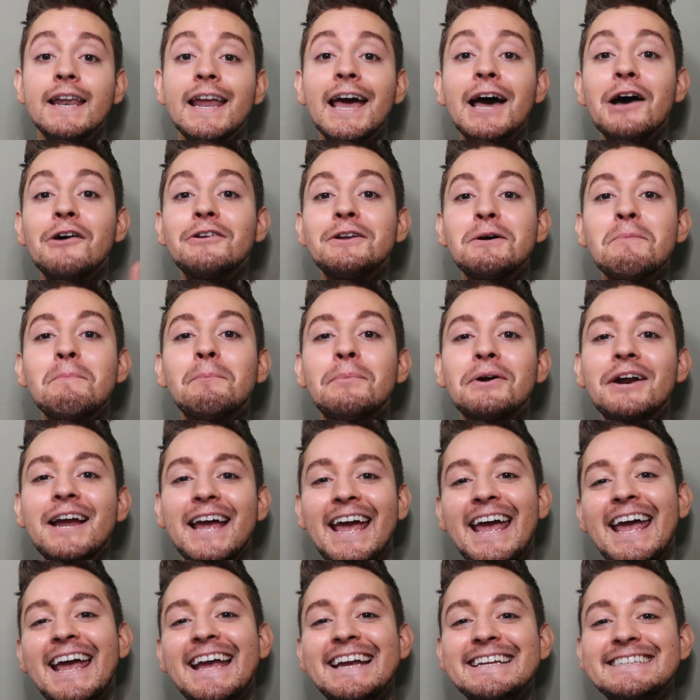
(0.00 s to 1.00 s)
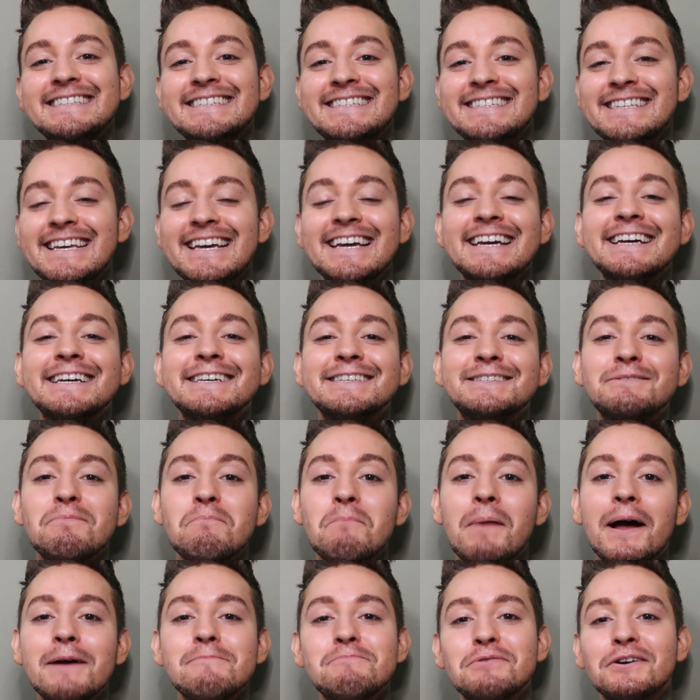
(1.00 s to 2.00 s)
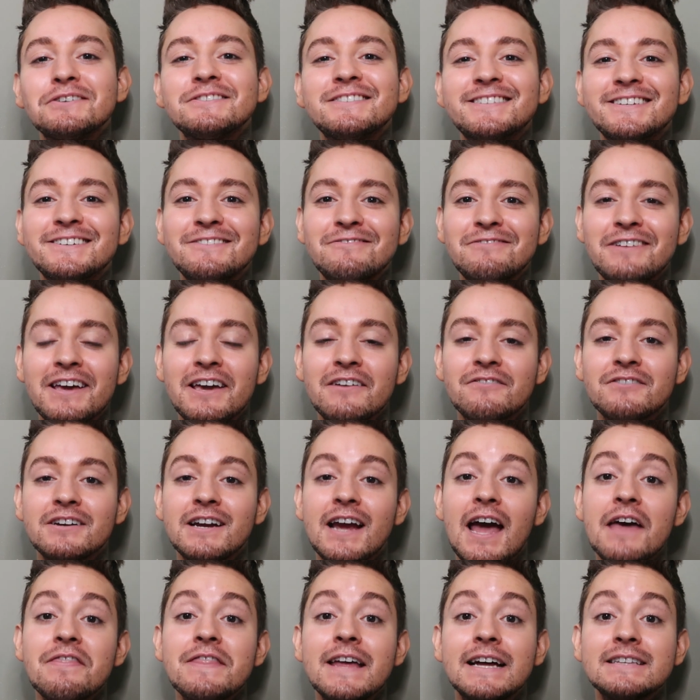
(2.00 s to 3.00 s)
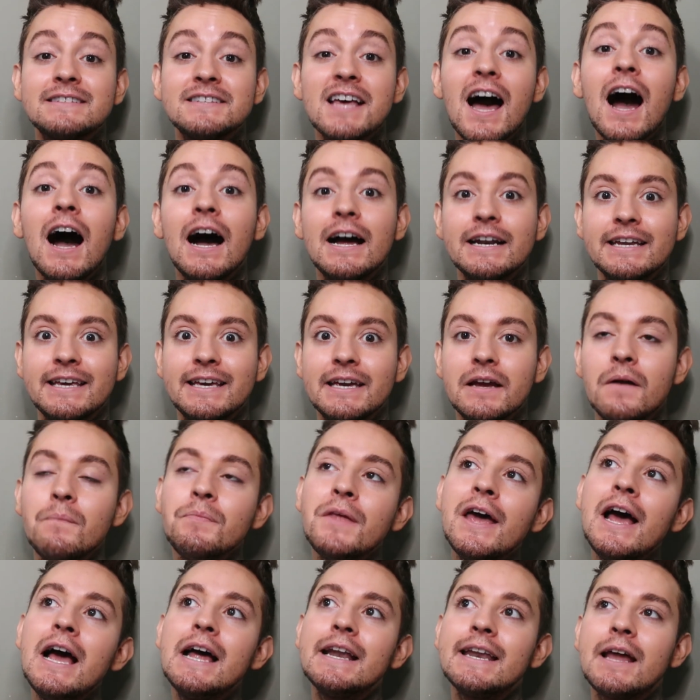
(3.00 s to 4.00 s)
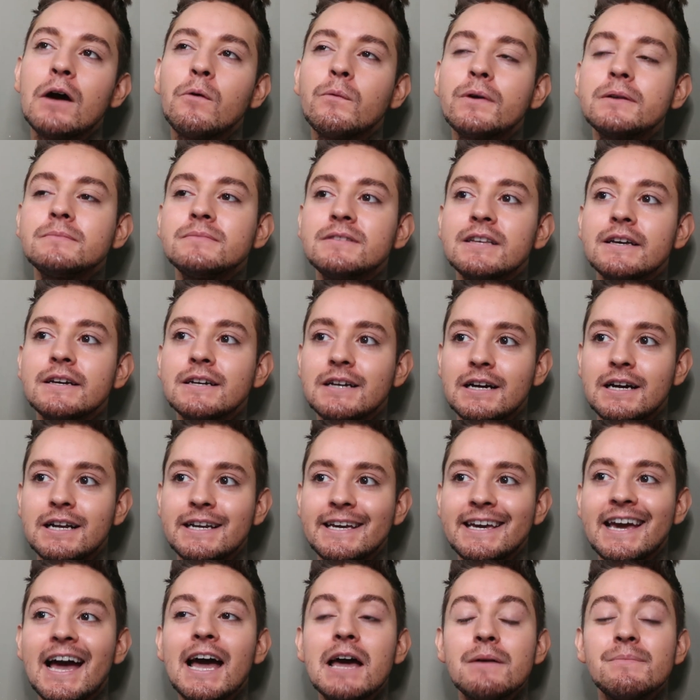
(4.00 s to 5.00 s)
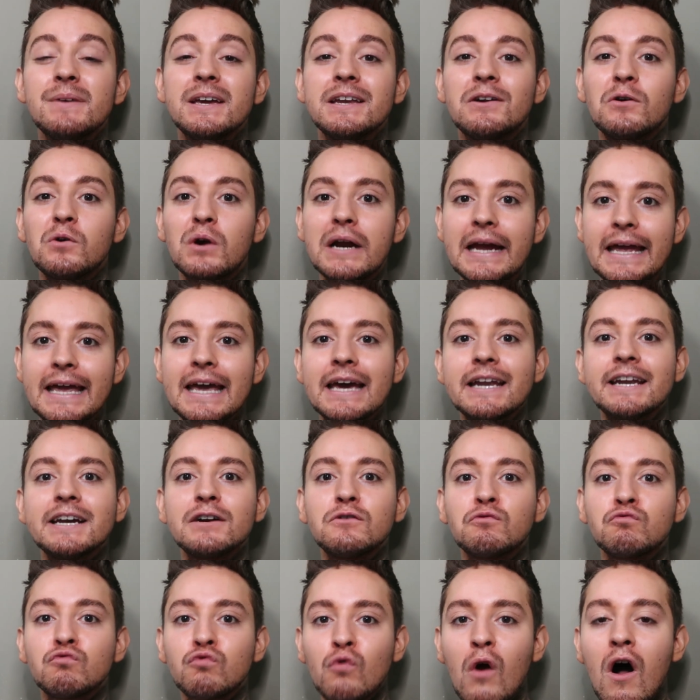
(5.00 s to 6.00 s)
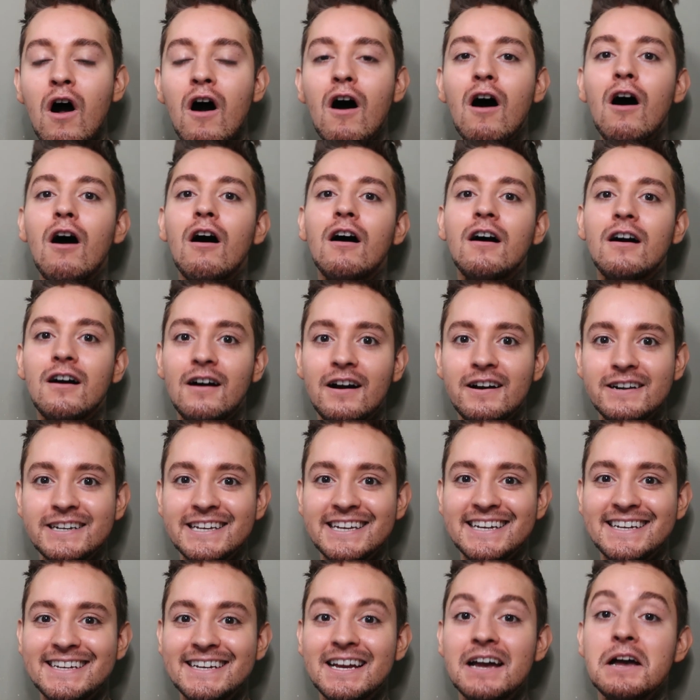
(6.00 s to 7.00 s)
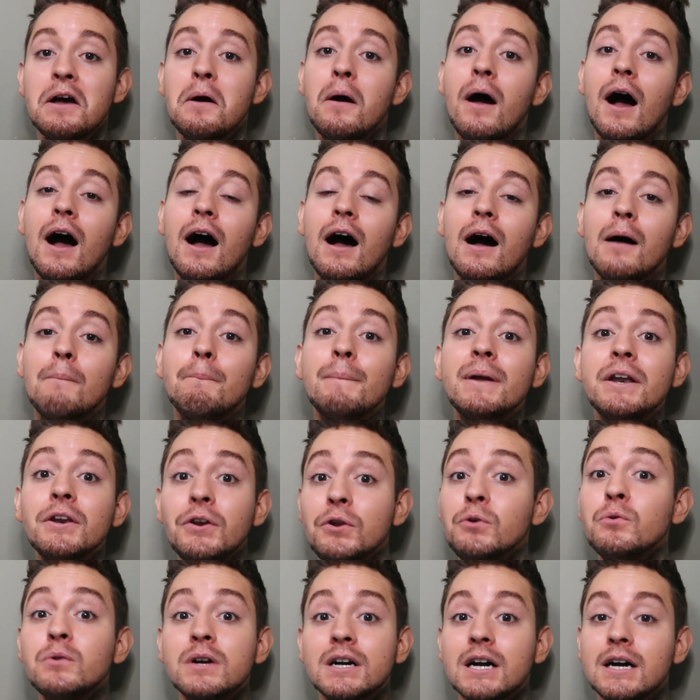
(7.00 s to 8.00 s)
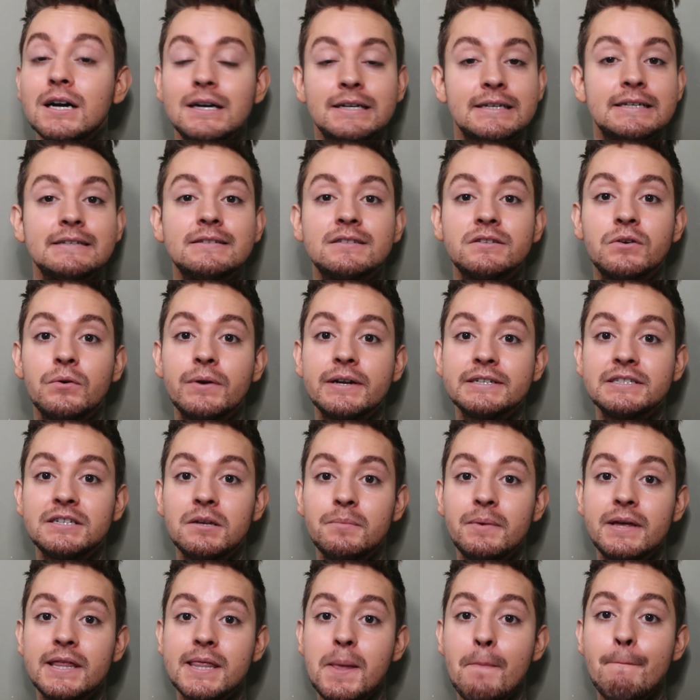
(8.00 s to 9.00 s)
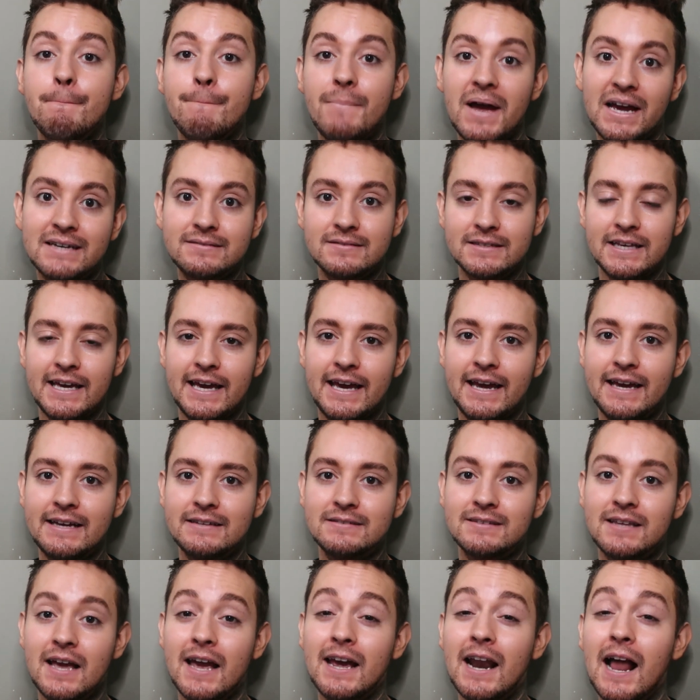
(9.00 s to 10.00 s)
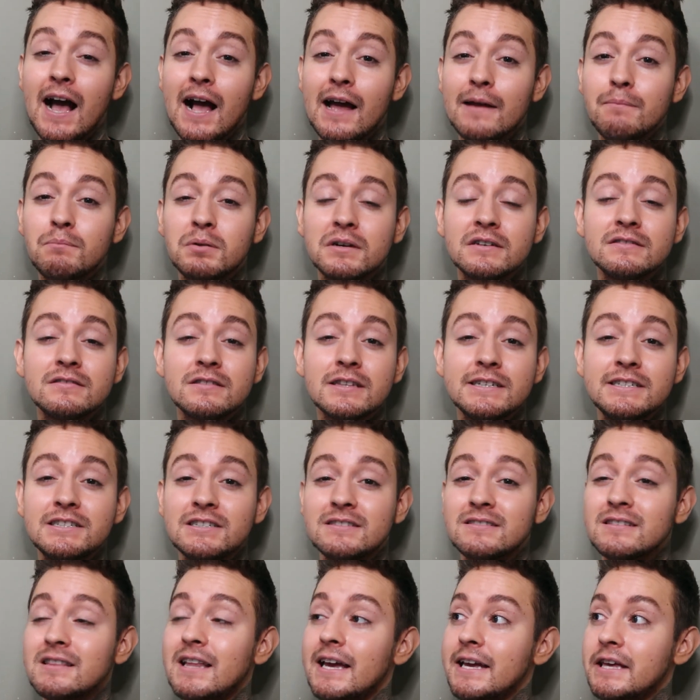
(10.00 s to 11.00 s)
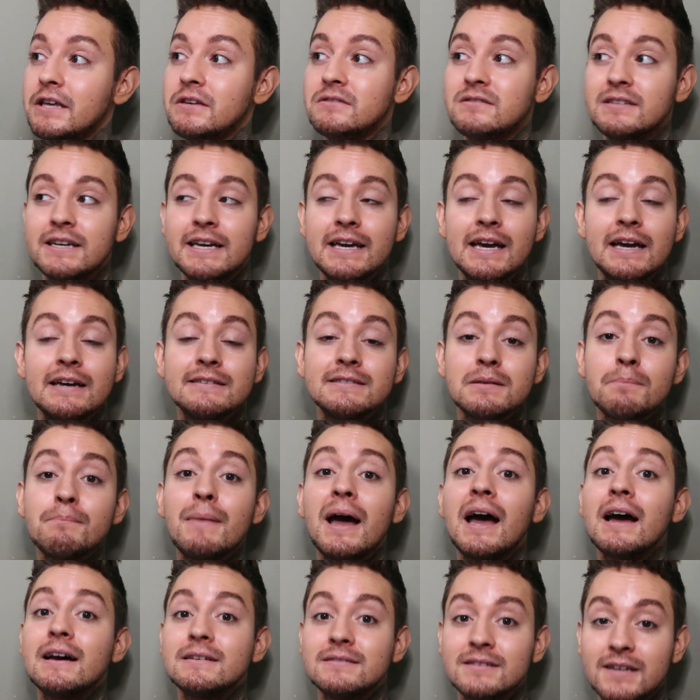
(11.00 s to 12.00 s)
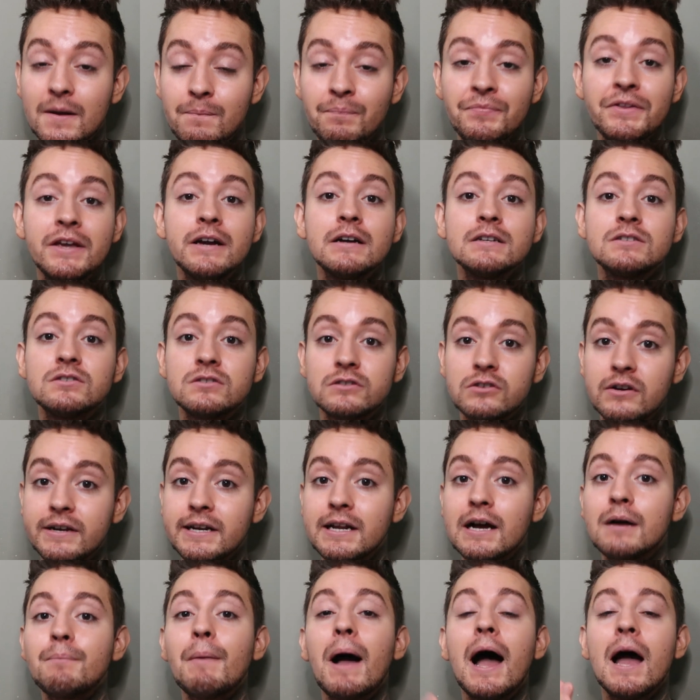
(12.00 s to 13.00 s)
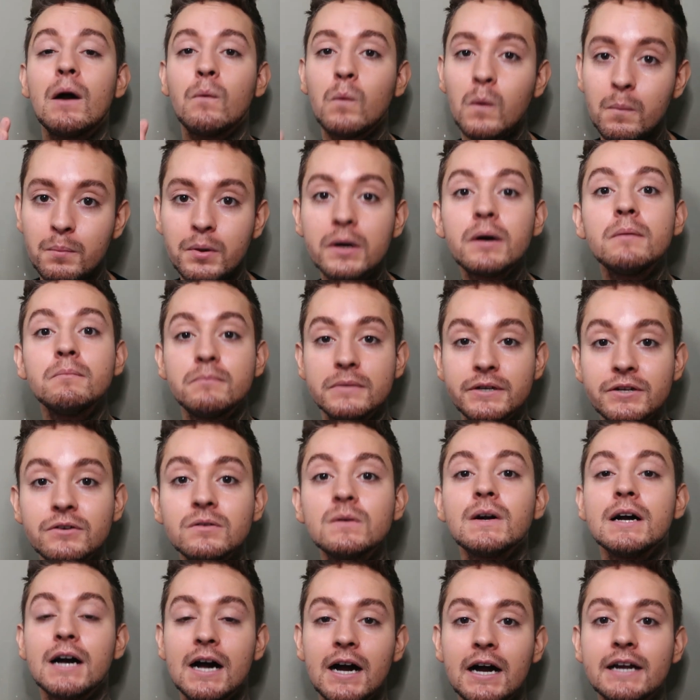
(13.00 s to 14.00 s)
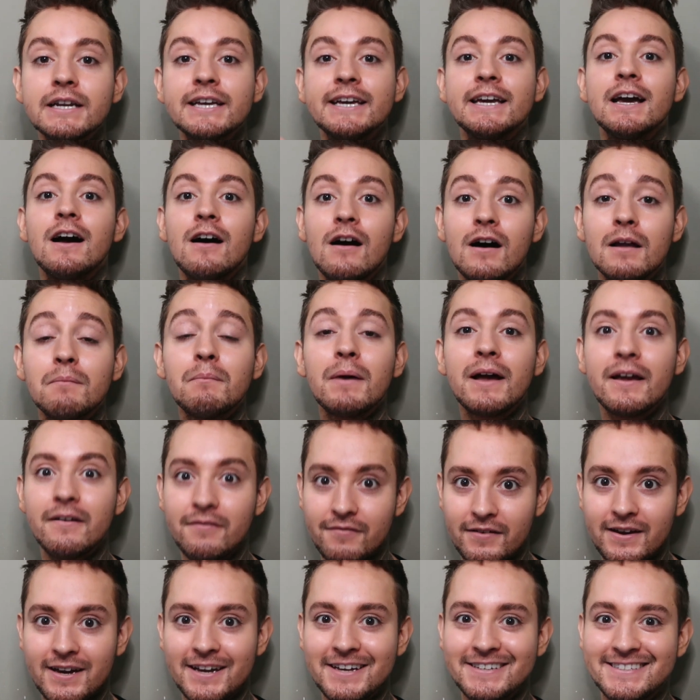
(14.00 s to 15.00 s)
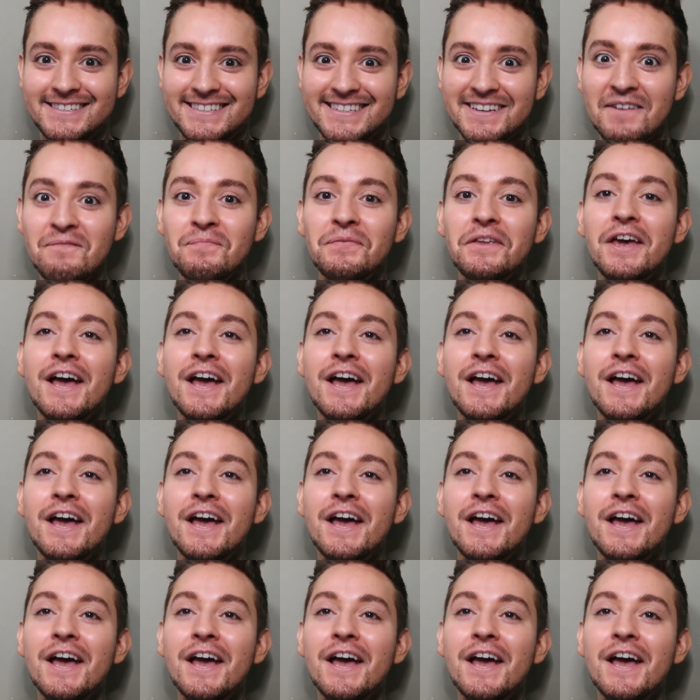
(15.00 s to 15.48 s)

Now, number 8 is my personal favorite, and that's honey. Now, when I'm saying honey, I mean organic, raw honey. Manuka is going to be the best case, and I personally just like using it as a mask. Straight up, I will put Manuka honey on my face.